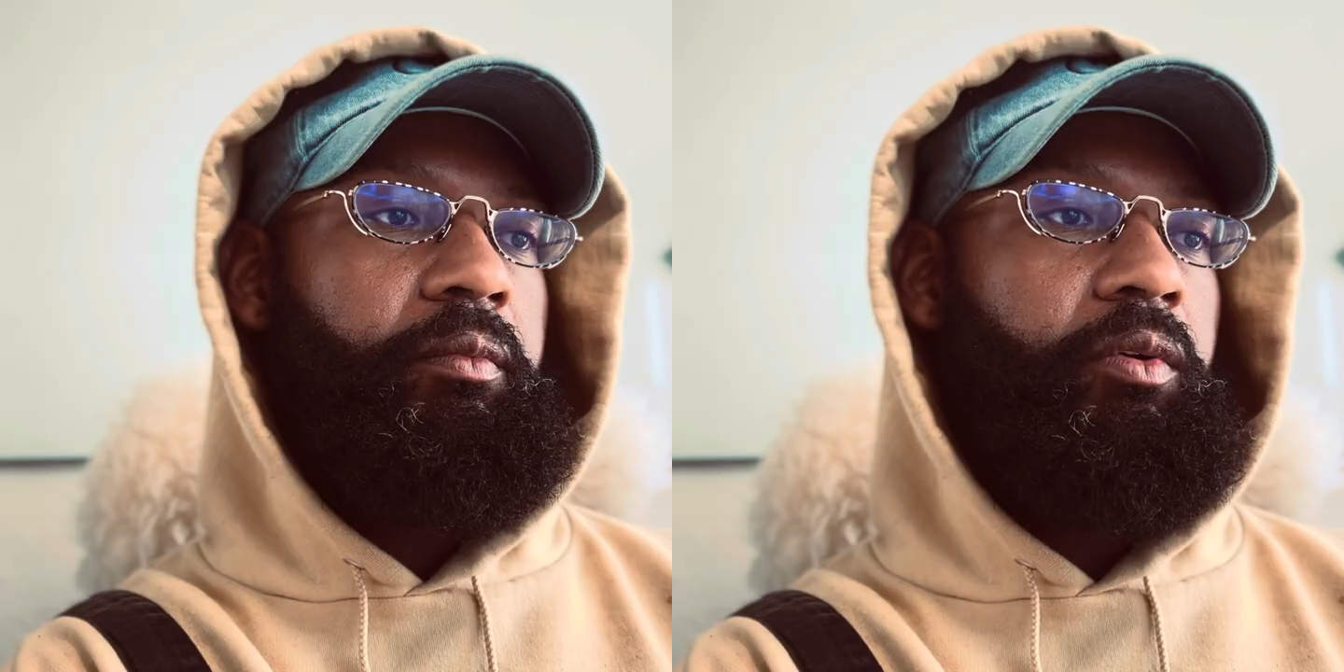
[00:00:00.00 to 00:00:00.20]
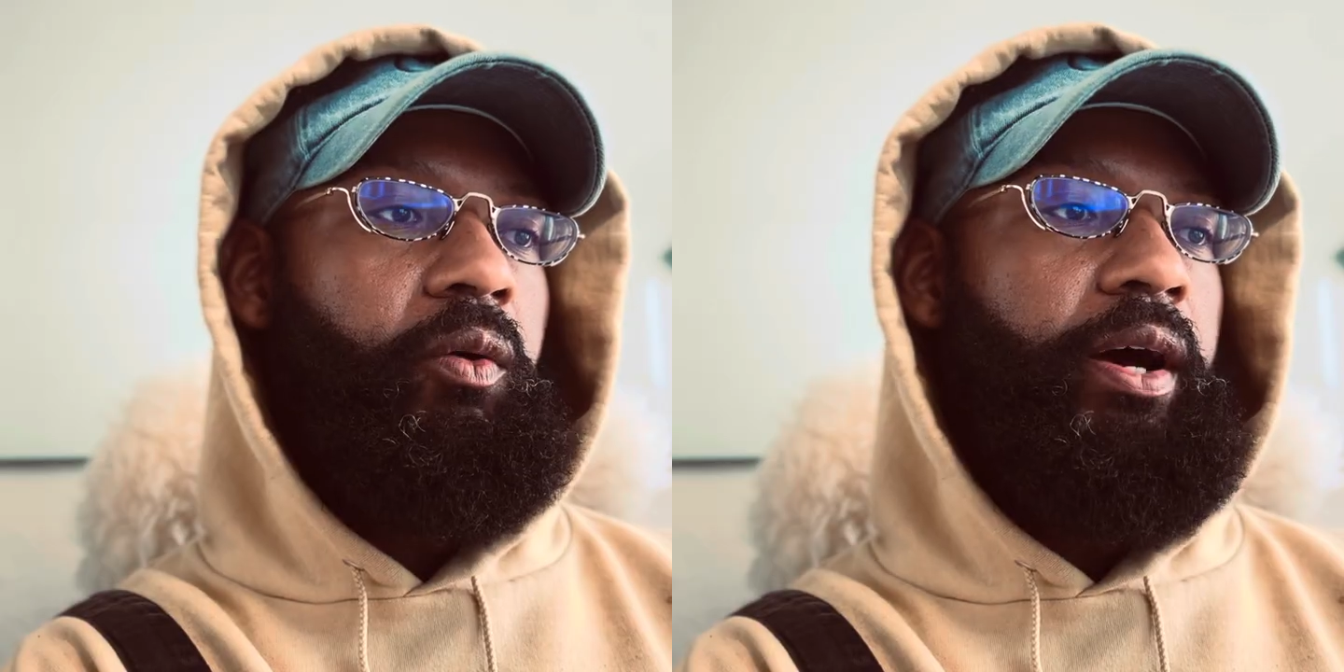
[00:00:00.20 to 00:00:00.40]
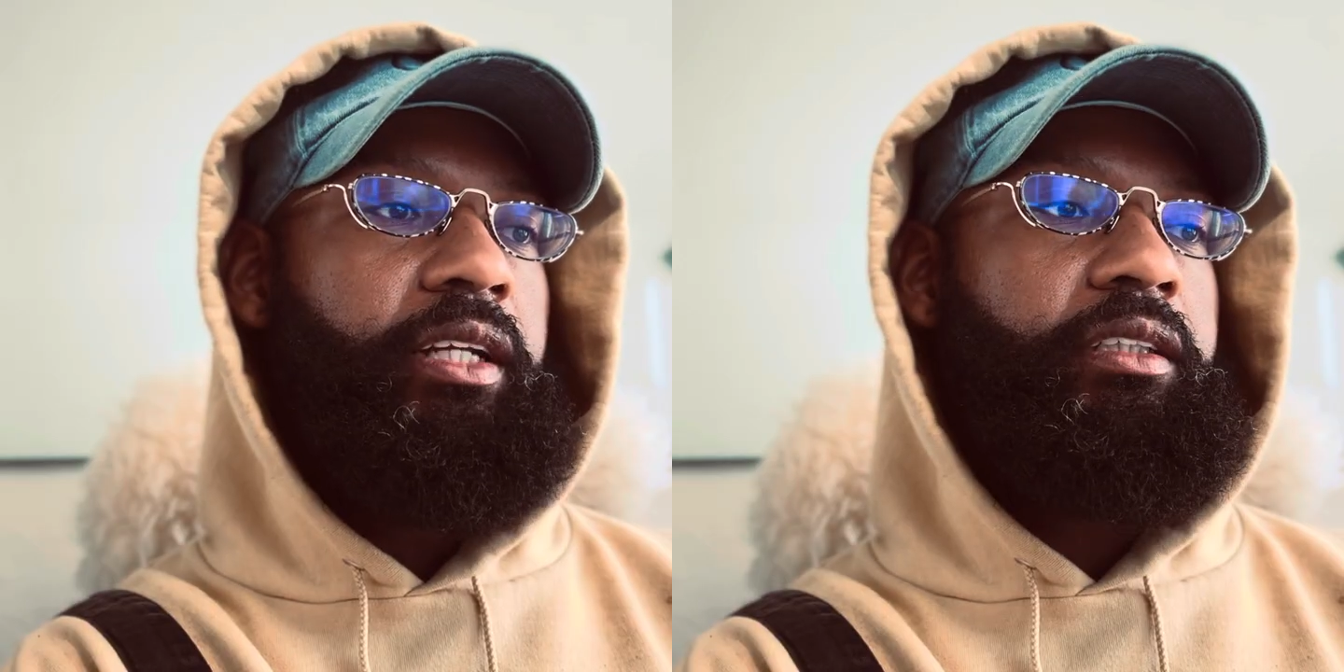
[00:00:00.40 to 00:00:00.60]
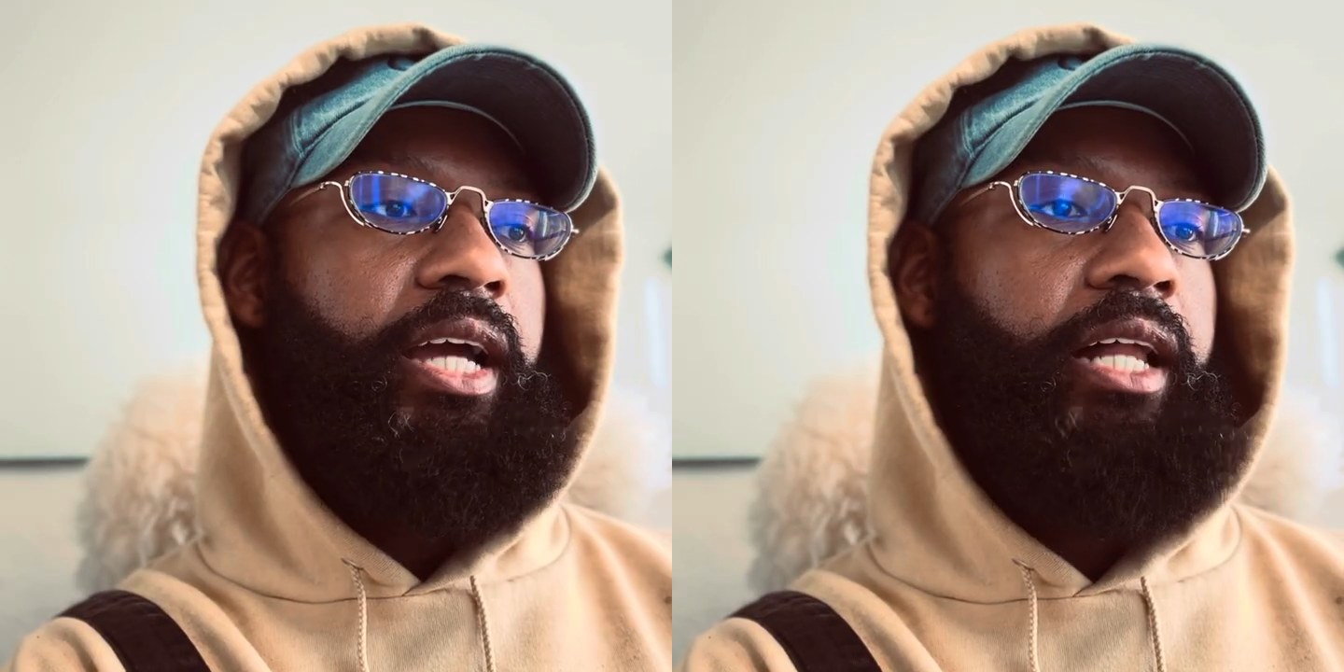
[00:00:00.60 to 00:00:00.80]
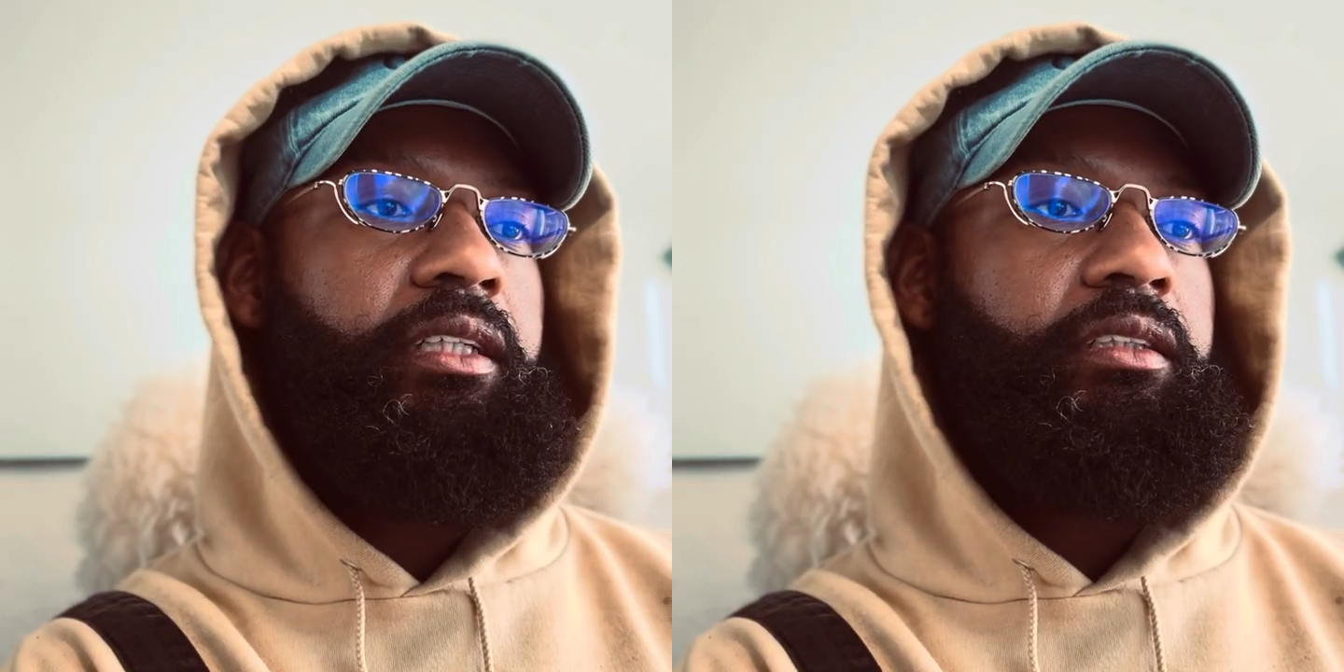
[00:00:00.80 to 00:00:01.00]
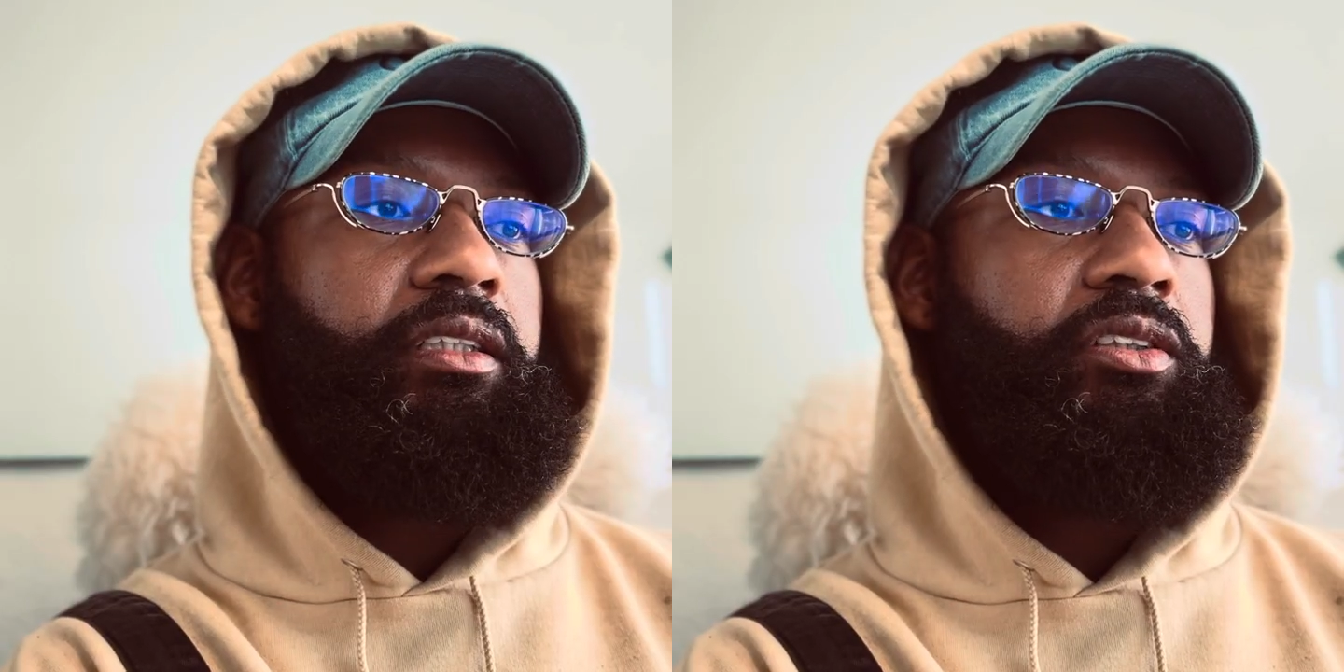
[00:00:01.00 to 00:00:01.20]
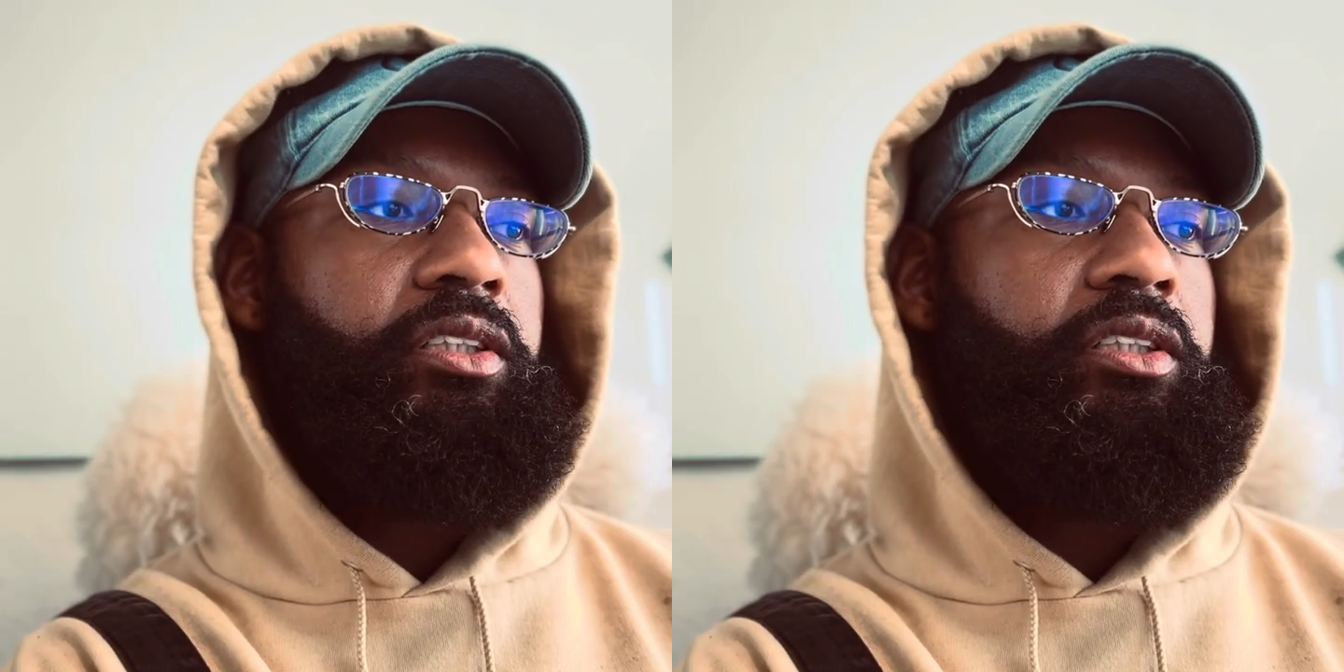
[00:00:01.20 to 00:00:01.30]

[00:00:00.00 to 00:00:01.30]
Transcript: quite challenging to